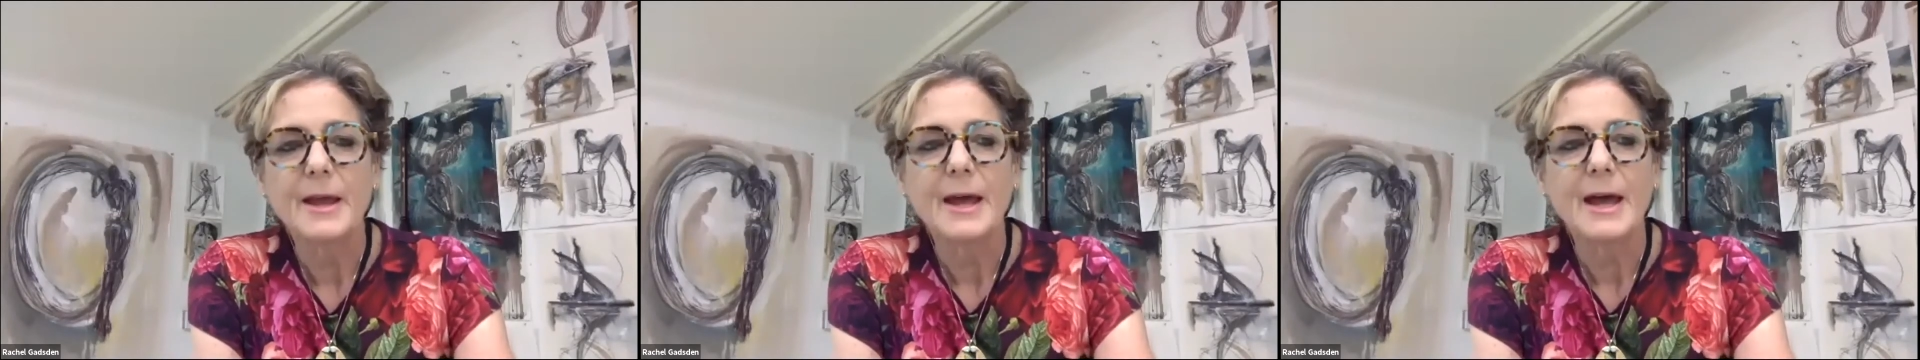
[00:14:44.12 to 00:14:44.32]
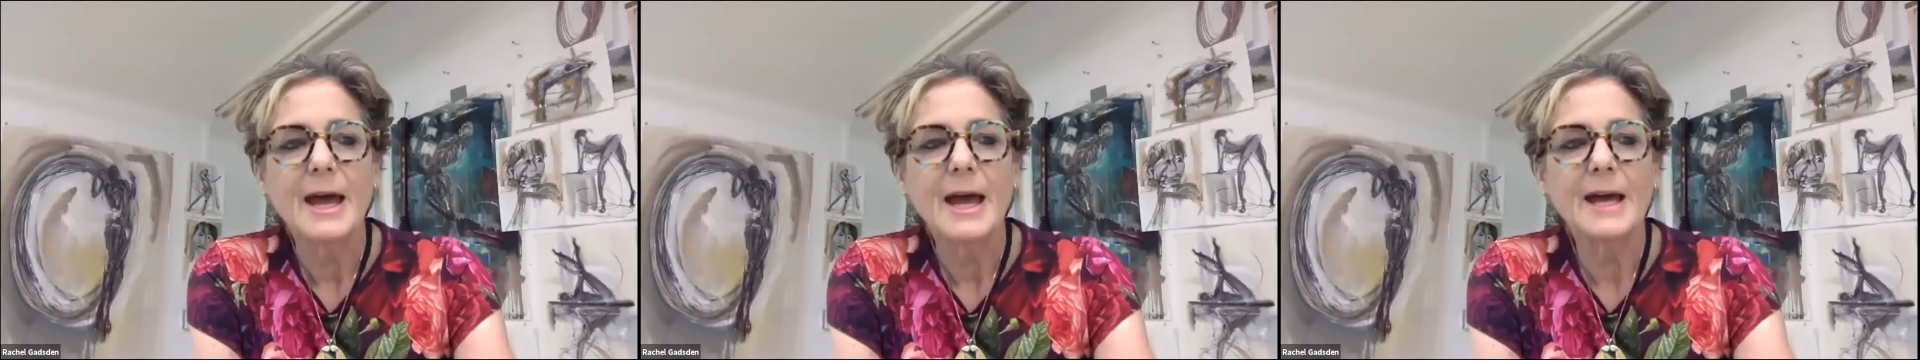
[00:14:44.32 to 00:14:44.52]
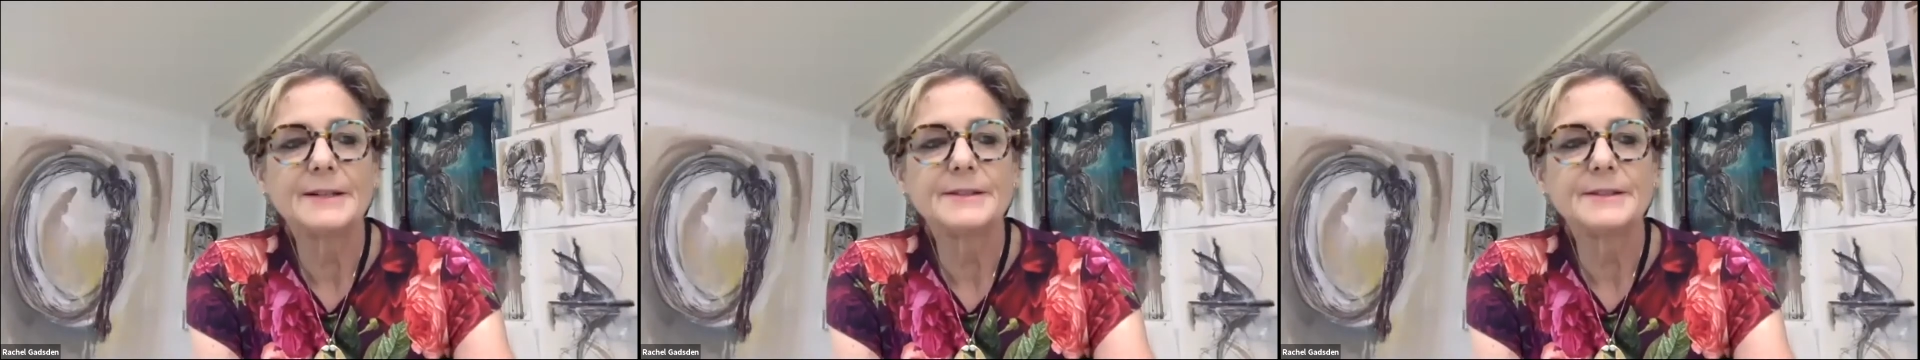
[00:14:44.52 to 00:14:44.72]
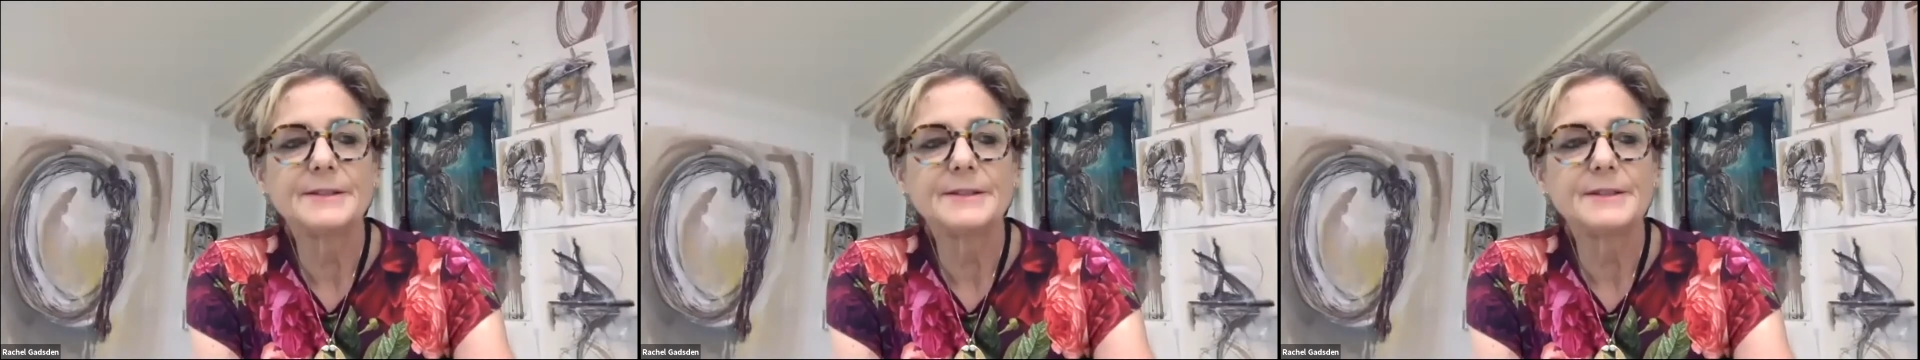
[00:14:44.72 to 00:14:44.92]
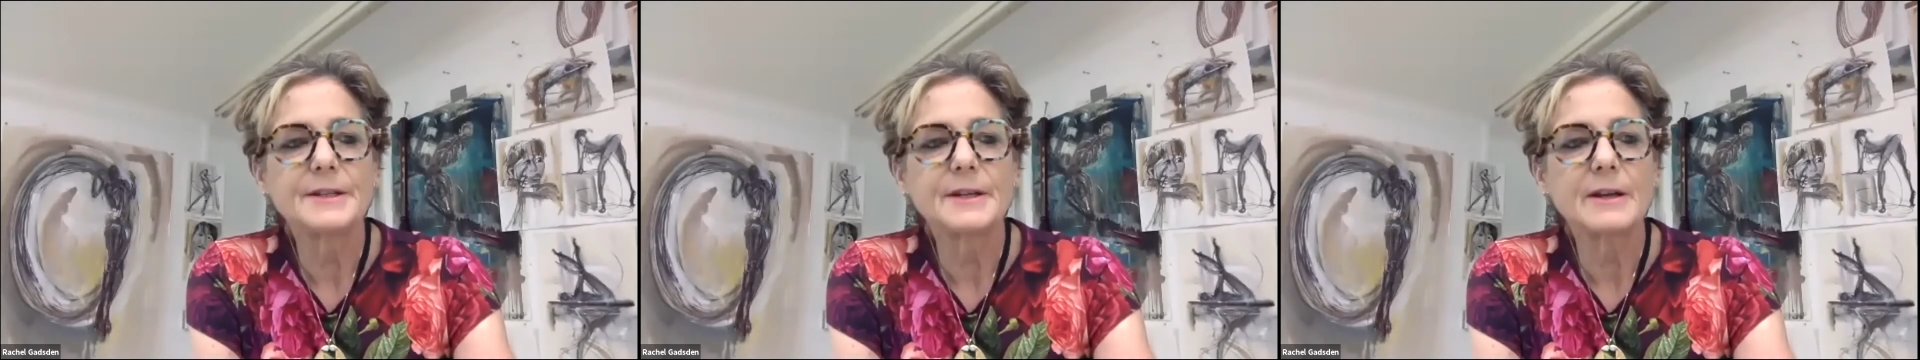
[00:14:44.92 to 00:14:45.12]

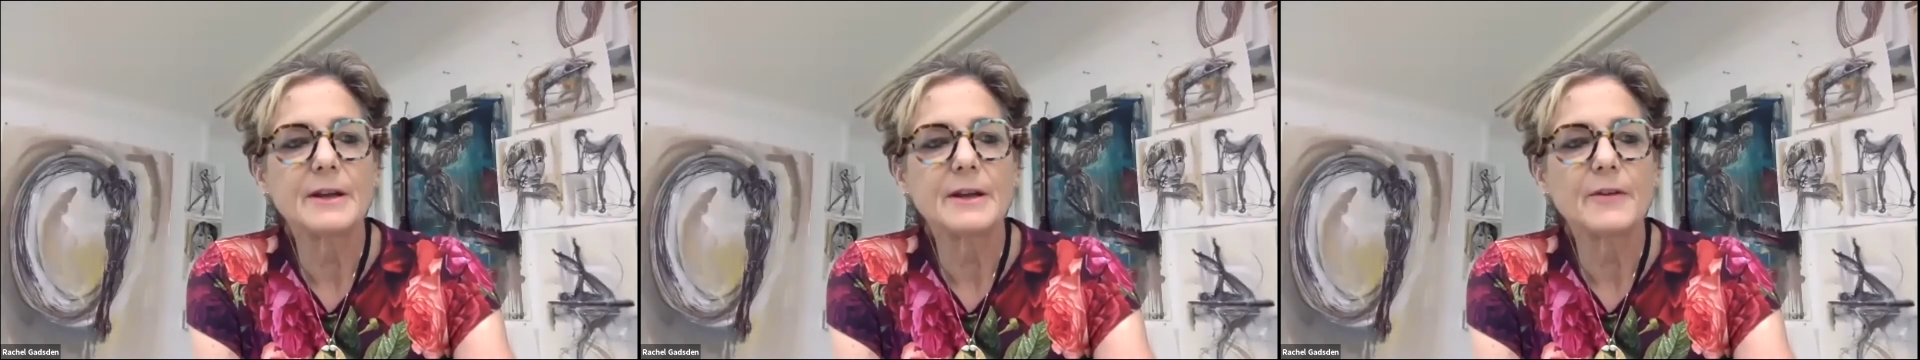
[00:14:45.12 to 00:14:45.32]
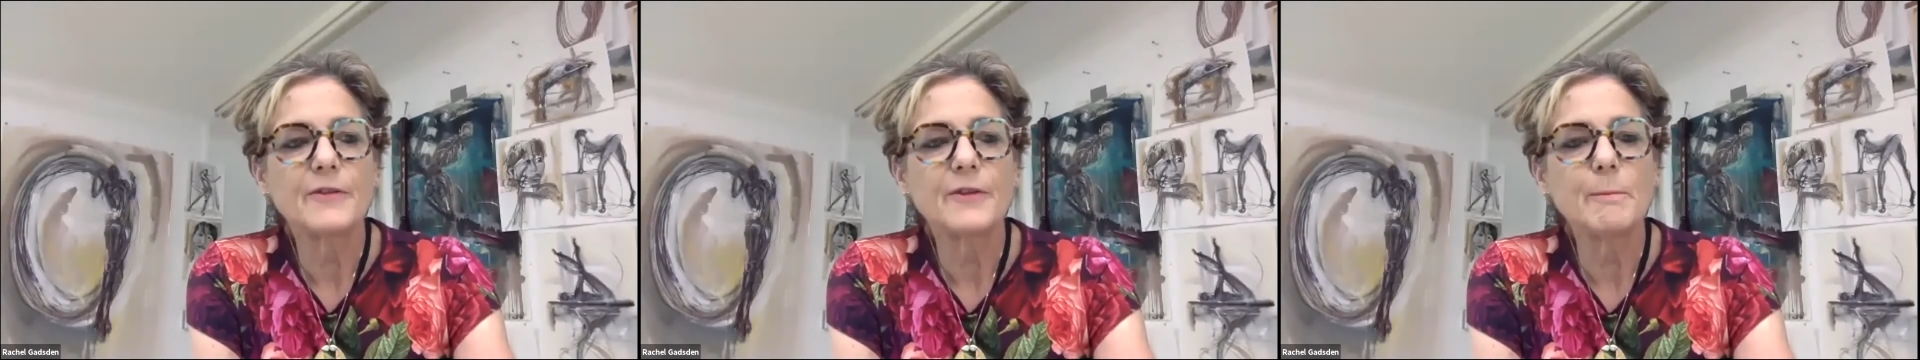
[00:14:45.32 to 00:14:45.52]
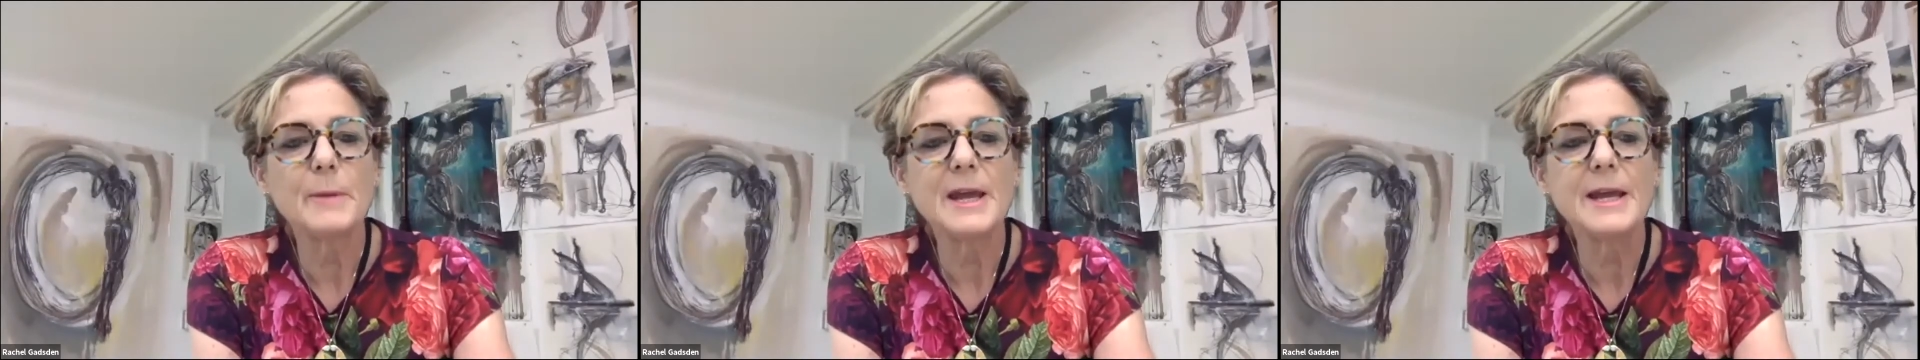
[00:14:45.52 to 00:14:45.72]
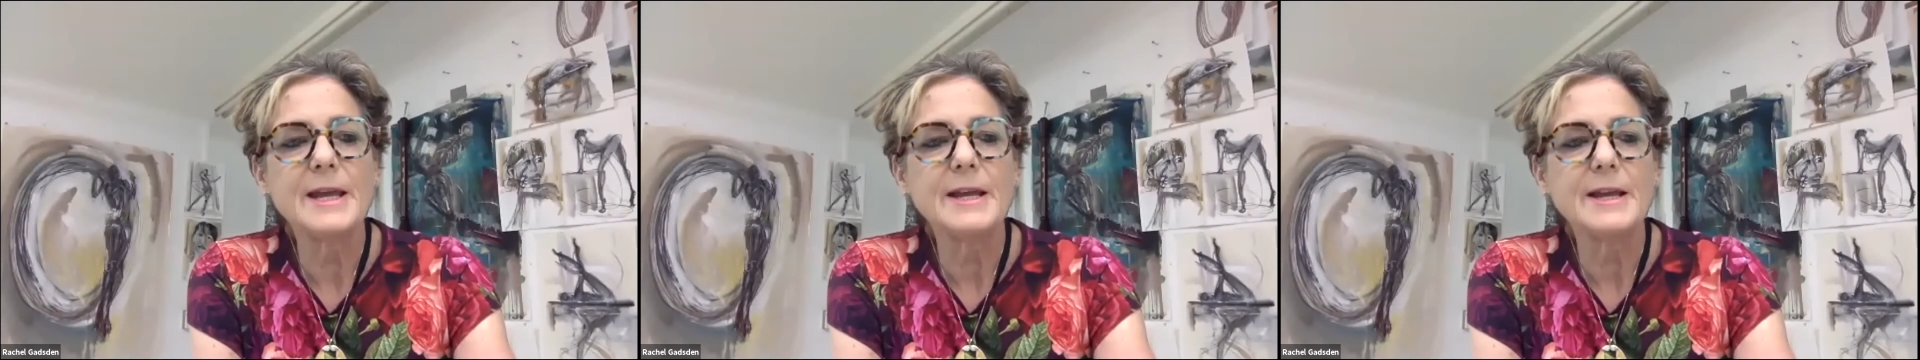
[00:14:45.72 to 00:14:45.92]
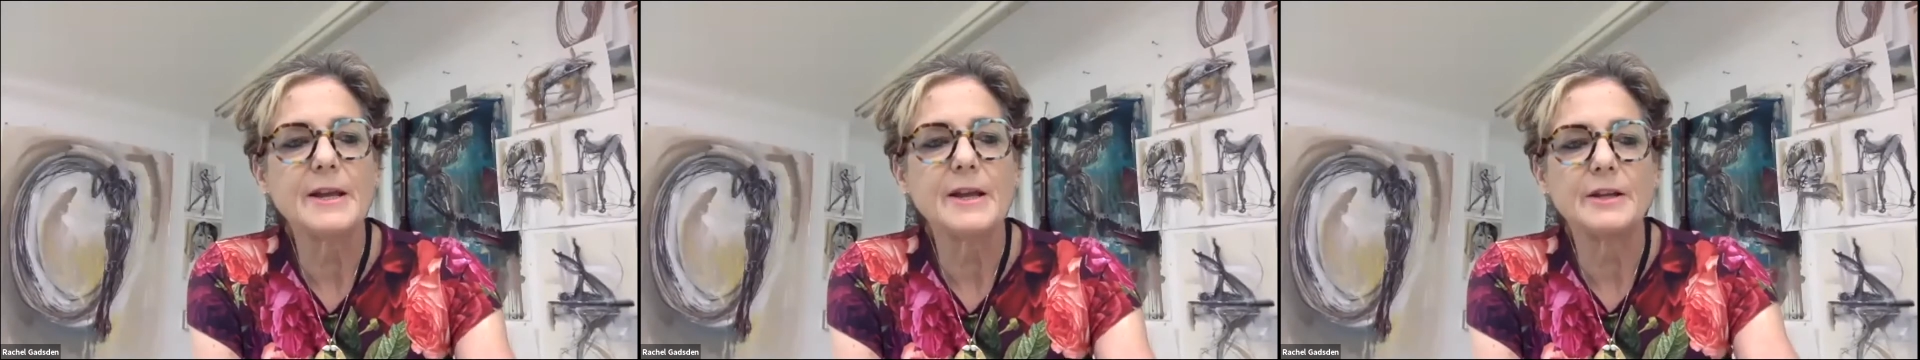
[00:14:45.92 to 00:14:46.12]
And for
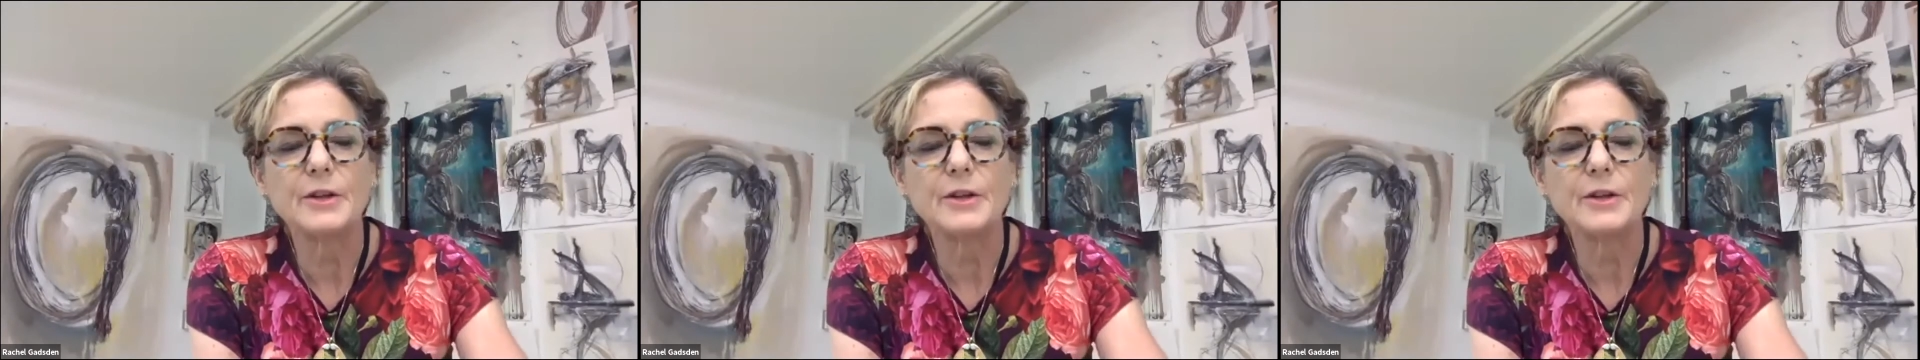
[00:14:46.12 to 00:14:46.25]
me,